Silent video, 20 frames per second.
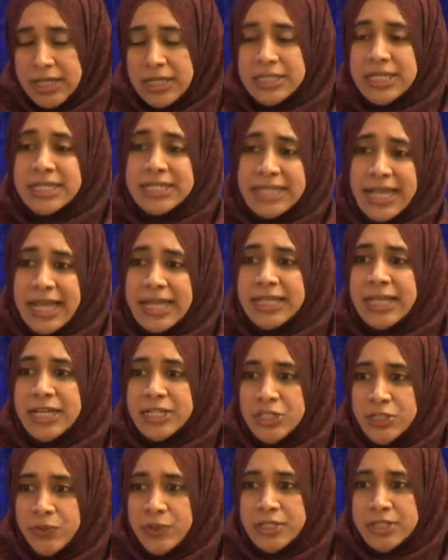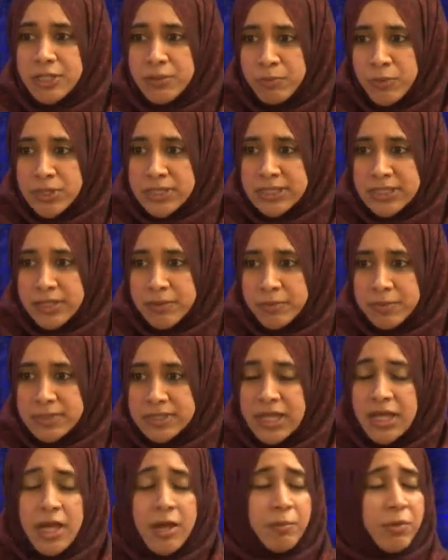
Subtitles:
Today they do it to Muslims.